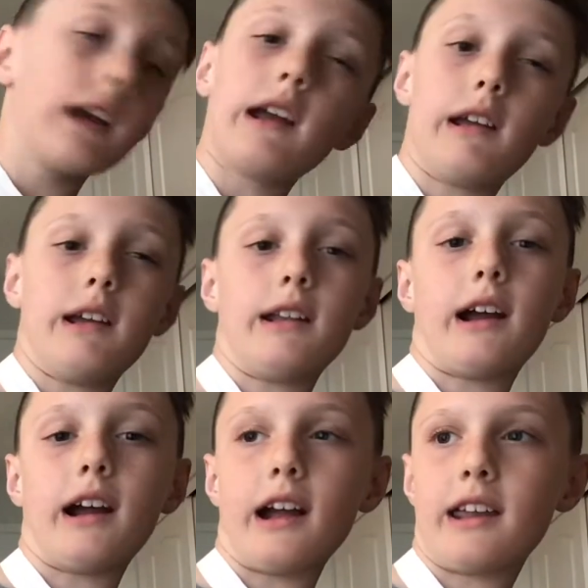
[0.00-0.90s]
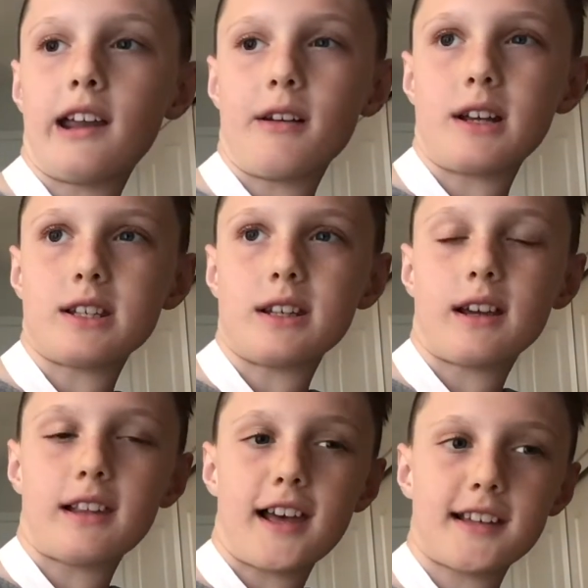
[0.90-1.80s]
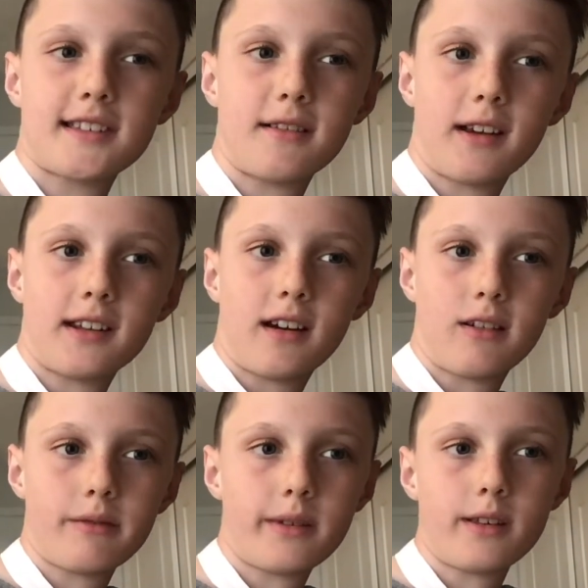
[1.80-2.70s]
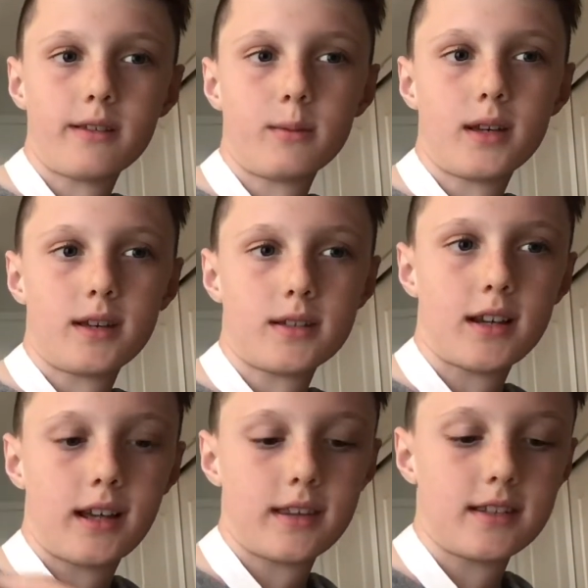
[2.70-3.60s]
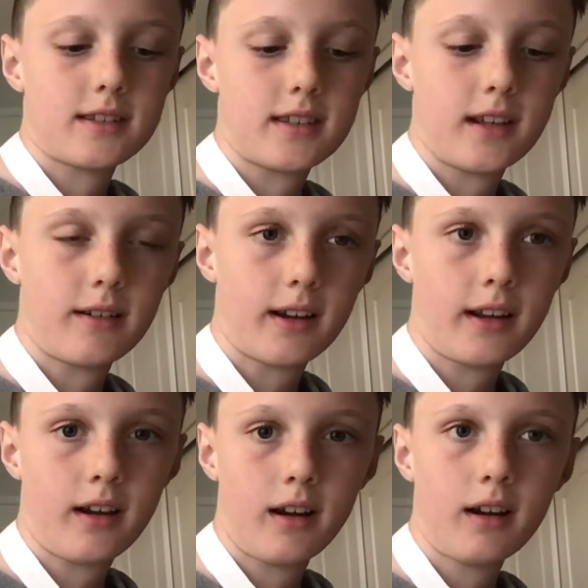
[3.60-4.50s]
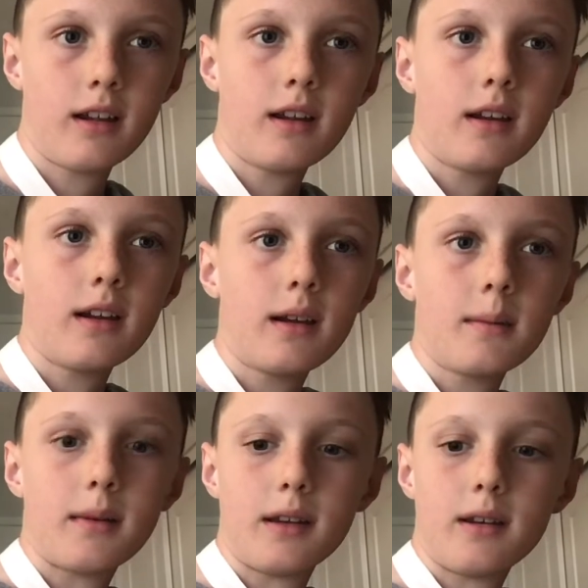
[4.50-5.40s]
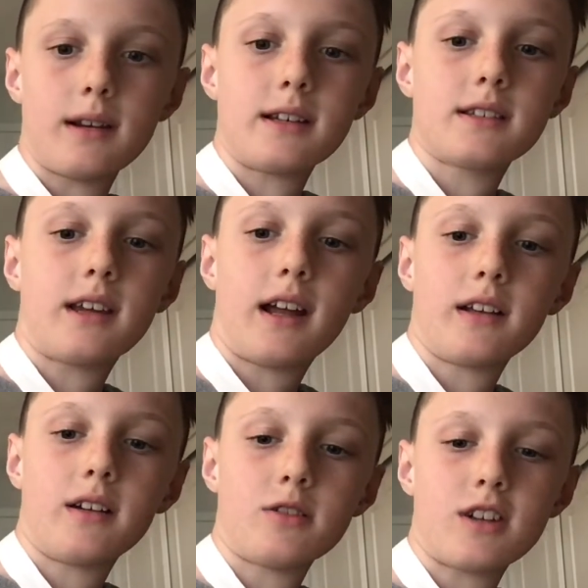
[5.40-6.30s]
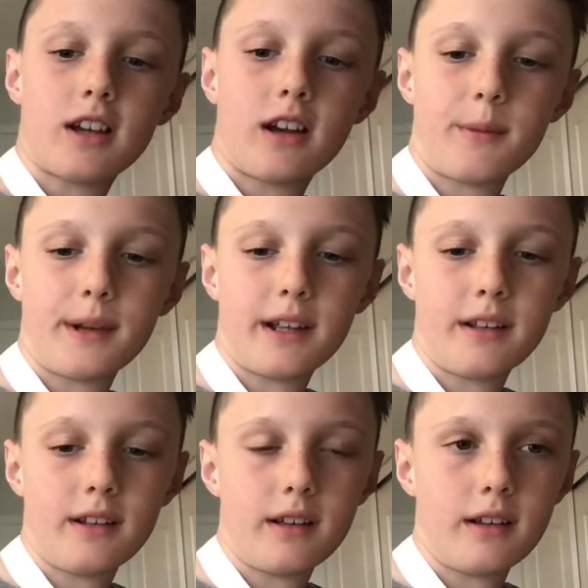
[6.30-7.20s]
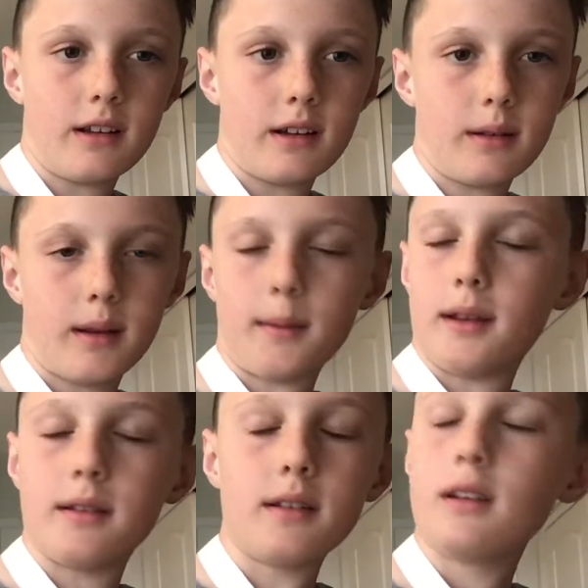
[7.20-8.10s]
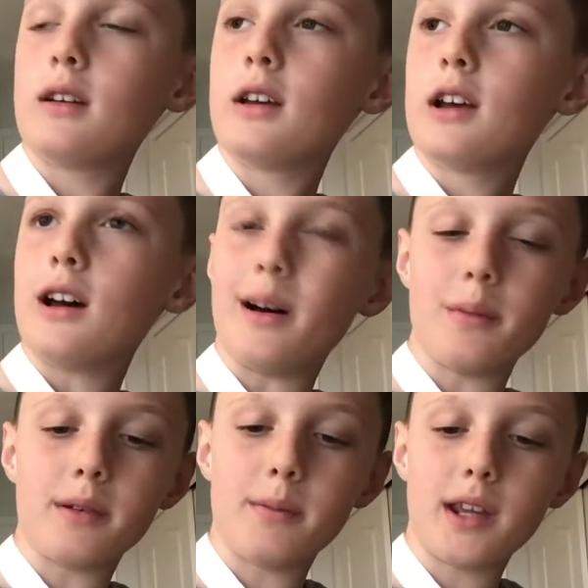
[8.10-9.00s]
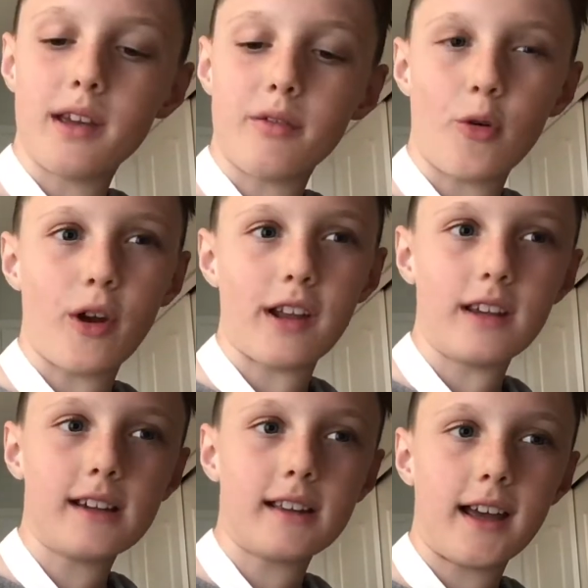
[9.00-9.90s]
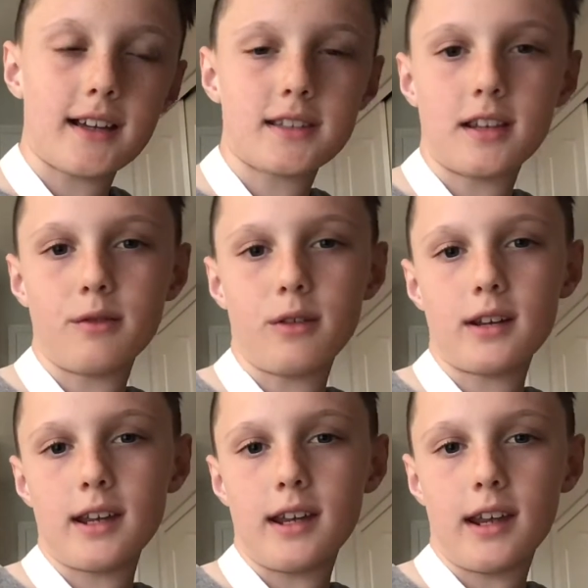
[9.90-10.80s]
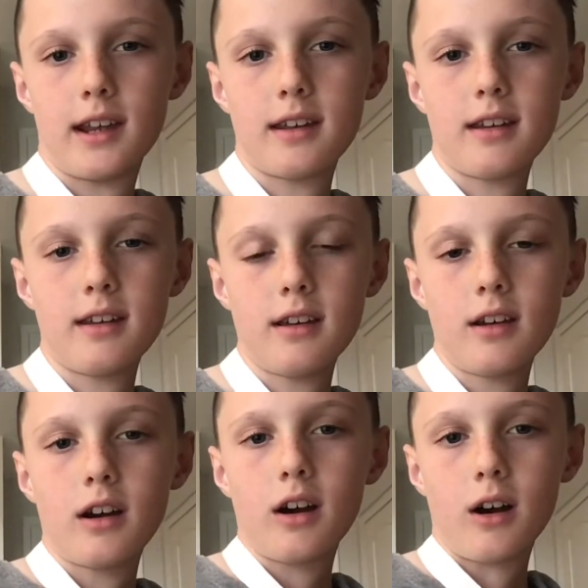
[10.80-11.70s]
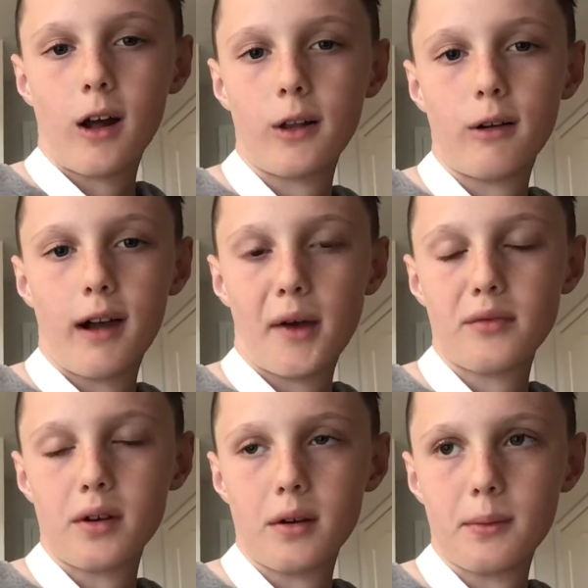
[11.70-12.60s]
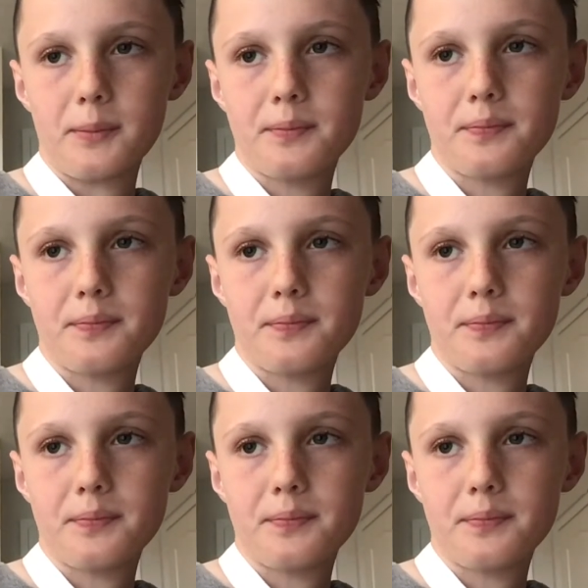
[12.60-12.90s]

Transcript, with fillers: and I, I can't reach Nick Claxton right now because I got this thing right here. But you guys gotta go check out my, uh, I mean, I'm gonna be giving away Nick Claxton Rookie Ink autograph um,